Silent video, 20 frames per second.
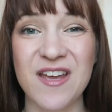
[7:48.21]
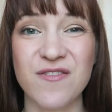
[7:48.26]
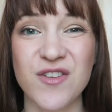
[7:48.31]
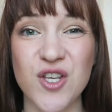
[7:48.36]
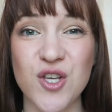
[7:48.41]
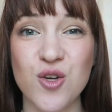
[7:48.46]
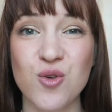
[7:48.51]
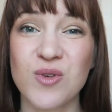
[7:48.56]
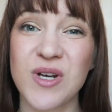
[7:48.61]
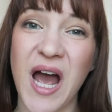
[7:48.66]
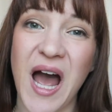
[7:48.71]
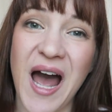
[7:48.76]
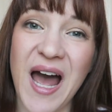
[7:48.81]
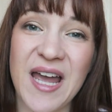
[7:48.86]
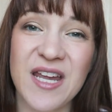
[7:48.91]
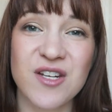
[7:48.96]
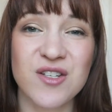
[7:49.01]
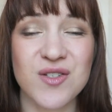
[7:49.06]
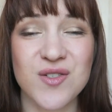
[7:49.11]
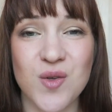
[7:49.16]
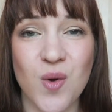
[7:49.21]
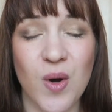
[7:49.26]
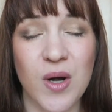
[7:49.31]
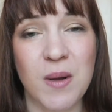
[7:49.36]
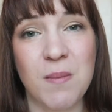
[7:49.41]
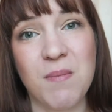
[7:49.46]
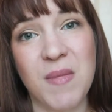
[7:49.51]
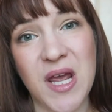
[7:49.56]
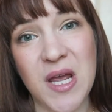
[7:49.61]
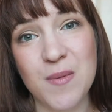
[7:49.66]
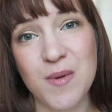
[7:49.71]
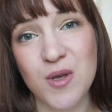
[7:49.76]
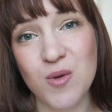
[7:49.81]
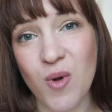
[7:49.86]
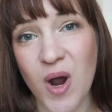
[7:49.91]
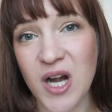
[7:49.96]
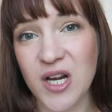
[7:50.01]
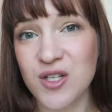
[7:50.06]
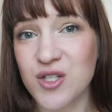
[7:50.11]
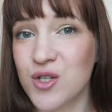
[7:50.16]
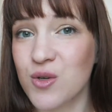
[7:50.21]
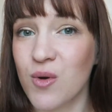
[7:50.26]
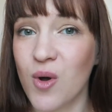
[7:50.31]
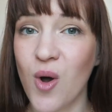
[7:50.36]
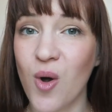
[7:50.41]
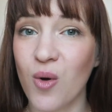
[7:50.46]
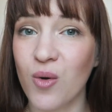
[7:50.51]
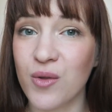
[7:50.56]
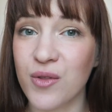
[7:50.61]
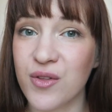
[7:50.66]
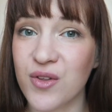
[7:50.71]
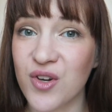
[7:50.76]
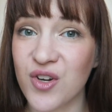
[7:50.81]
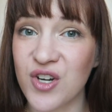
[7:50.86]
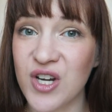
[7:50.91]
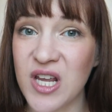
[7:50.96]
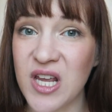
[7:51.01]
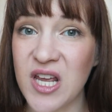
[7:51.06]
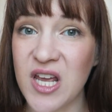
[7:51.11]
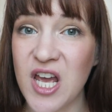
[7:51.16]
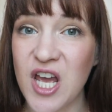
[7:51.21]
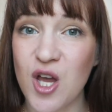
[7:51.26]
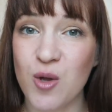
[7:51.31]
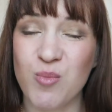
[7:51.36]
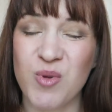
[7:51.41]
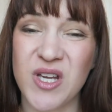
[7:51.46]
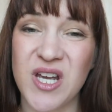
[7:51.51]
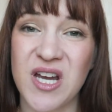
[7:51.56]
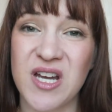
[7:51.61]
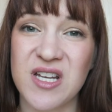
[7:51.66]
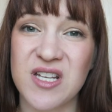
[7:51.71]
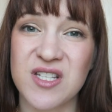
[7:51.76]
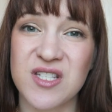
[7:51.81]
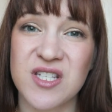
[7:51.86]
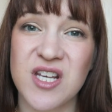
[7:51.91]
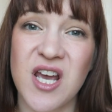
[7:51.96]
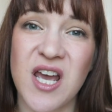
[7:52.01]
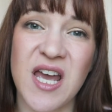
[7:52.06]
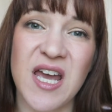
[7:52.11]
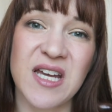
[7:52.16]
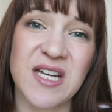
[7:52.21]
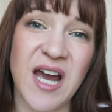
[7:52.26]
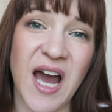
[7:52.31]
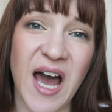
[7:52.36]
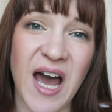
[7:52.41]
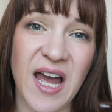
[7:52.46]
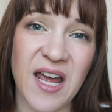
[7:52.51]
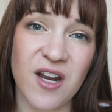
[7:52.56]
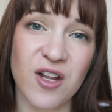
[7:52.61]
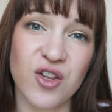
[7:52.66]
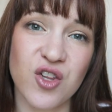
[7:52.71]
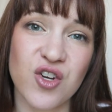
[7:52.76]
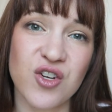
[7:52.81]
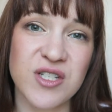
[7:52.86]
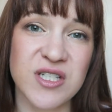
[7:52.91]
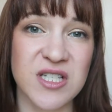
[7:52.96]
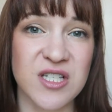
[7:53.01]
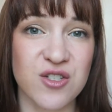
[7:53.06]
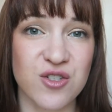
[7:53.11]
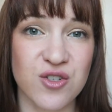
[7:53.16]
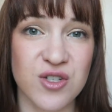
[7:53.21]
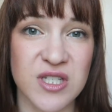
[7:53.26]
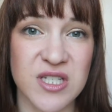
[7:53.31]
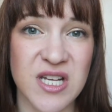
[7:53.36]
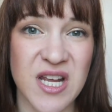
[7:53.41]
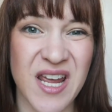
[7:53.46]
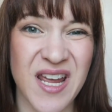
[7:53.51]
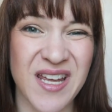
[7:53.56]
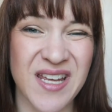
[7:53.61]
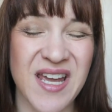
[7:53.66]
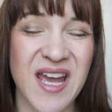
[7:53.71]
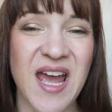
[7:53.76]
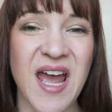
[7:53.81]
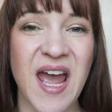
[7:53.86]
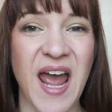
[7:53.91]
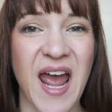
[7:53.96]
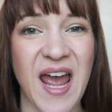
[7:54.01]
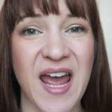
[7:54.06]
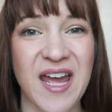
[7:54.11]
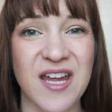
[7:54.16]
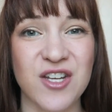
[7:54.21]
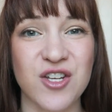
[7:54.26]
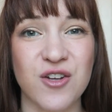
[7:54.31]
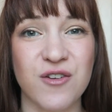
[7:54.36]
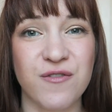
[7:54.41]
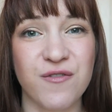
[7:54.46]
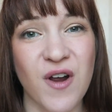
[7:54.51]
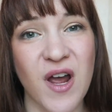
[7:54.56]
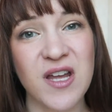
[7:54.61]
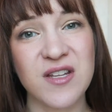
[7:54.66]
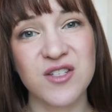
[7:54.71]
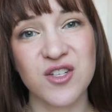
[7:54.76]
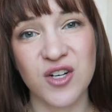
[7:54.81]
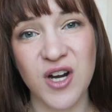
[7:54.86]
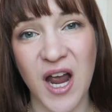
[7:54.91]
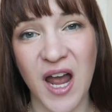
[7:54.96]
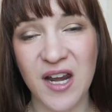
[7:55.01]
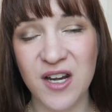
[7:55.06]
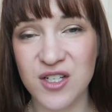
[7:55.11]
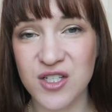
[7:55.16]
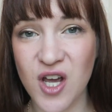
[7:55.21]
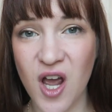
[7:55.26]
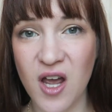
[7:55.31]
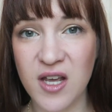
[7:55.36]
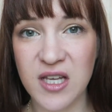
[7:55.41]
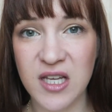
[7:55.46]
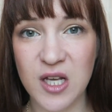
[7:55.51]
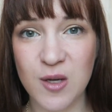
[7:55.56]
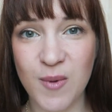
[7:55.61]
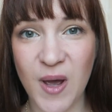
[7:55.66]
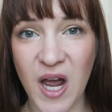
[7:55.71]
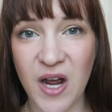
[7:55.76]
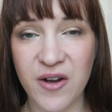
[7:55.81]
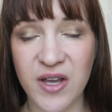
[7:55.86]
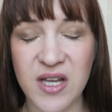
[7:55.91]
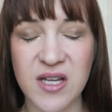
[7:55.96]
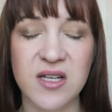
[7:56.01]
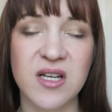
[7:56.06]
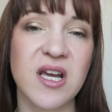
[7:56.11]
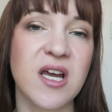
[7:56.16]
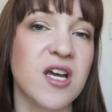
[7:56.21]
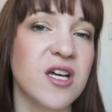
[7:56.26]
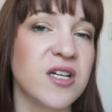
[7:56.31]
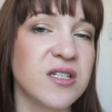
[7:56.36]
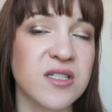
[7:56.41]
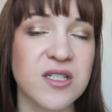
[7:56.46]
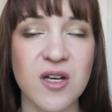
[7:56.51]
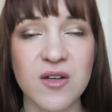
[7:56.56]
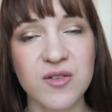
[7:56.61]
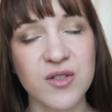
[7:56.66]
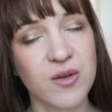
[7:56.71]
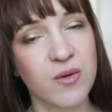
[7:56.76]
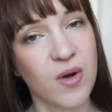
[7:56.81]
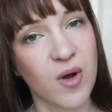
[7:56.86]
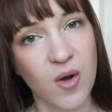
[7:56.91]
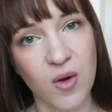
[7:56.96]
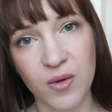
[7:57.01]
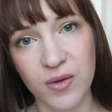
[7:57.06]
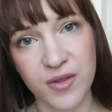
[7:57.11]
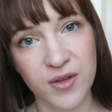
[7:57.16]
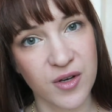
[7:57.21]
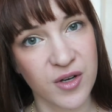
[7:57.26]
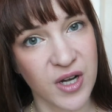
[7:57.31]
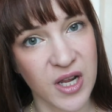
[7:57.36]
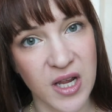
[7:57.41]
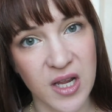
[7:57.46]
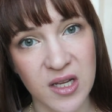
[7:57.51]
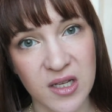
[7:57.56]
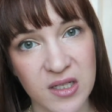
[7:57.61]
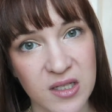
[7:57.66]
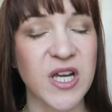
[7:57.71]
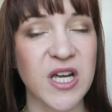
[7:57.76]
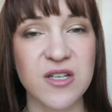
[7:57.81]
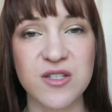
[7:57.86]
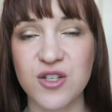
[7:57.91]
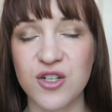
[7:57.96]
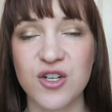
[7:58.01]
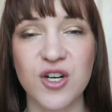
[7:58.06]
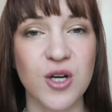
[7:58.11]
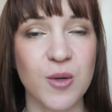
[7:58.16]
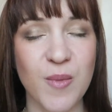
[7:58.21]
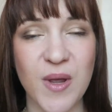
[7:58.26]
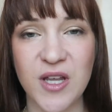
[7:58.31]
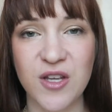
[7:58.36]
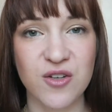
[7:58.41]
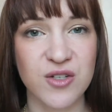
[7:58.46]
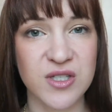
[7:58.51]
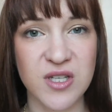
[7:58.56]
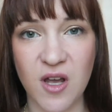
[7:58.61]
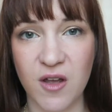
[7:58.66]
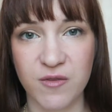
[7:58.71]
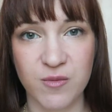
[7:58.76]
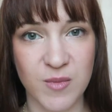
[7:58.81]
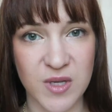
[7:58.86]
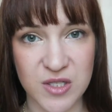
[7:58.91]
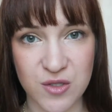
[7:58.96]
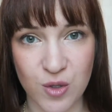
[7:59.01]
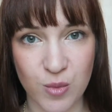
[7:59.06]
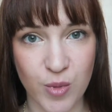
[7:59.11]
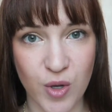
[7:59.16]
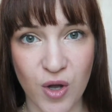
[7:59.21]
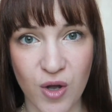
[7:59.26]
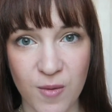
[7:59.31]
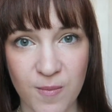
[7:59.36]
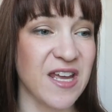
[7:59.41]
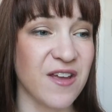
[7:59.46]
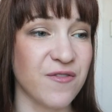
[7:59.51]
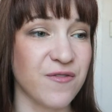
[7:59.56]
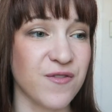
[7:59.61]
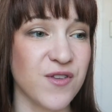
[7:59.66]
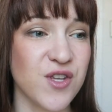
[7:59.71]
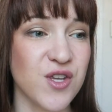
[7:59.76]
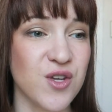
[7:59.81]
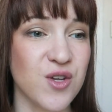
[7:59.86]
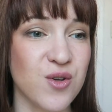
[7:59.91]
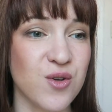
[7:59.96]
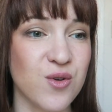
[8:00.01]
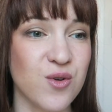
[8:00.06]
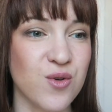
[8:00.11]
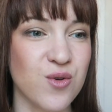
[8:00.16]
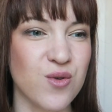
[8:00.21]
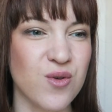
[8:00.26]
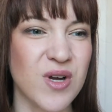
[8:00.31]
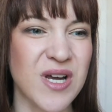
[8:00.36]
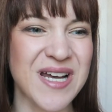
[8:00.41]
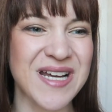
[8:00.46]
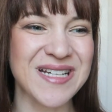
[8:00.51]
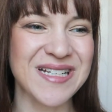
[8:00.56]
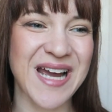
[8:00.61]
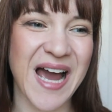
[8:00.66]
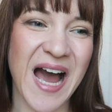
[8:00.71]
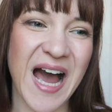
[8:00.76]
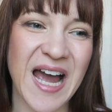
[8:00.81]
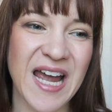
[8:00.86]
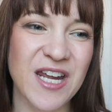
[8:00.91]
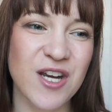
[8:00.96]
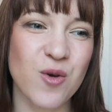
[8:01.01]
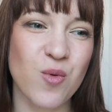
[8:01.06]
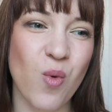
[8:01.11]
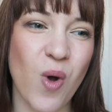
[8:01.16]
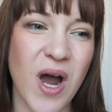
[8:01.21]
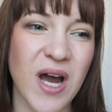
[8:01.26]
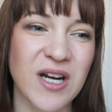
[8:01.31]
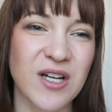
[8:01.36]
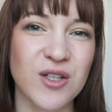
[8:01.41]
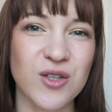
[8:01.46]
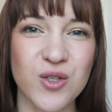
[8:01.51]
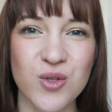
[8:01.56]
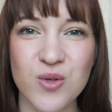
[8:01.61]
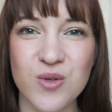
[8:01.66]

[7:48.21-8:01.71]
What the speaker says: If you kind of sort of maybe want to do a Whole30 because it kind of looks interesting and your friends are kind of talking about it, don't do a Whole30 because you're gonna make yourself miserable. If you kind of want to